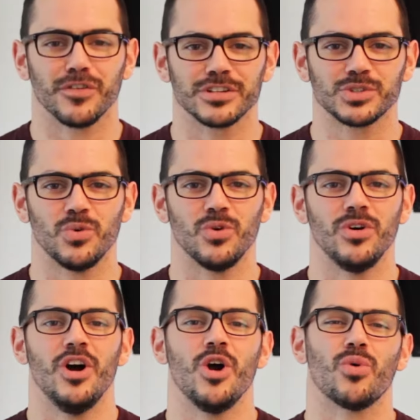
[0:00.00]
first
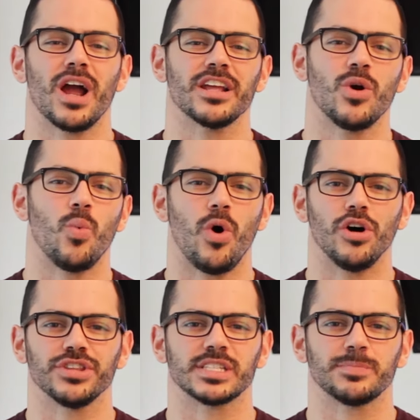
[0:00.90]
school, we're adding a
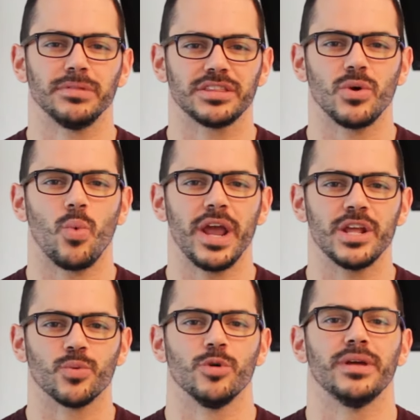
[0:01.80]
wall to split the
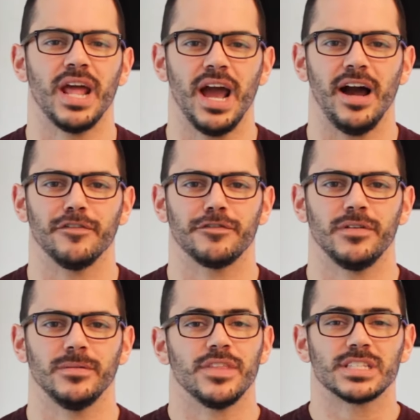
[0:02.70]
waiting room in half.
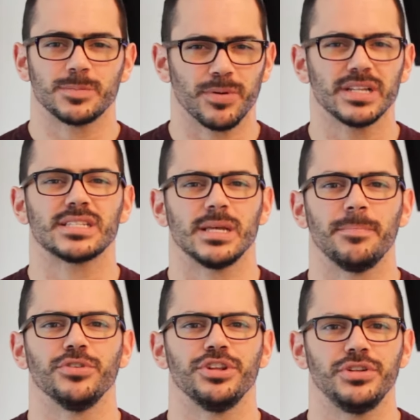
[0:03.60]
This is pretty
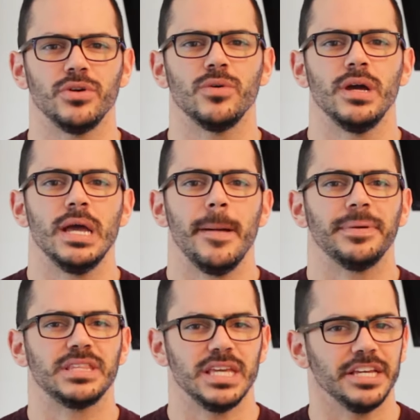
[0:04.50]
simple to do,
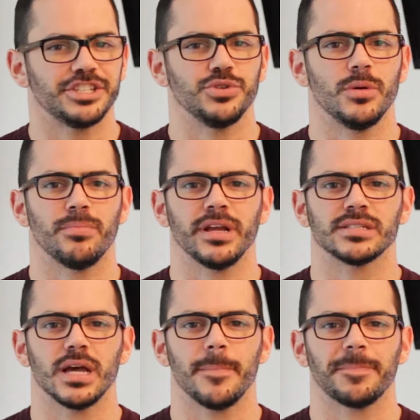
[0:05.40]
but the issue it
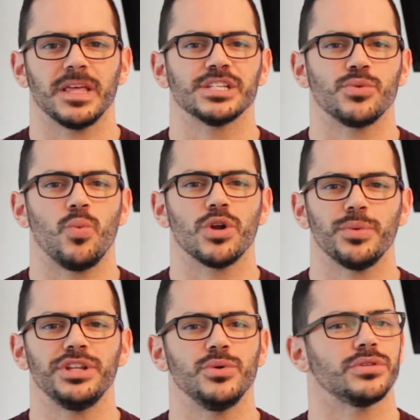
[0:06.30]
brings up is what do
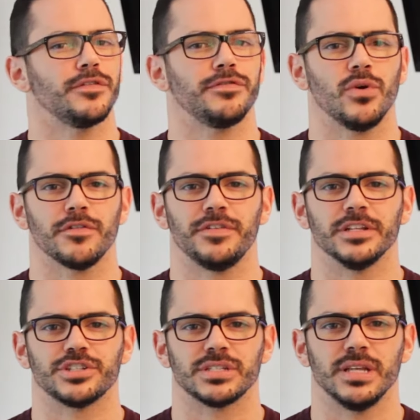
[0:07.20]
we do with the floor
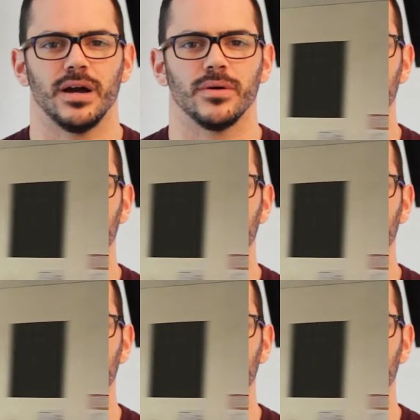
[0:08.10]
finishes now?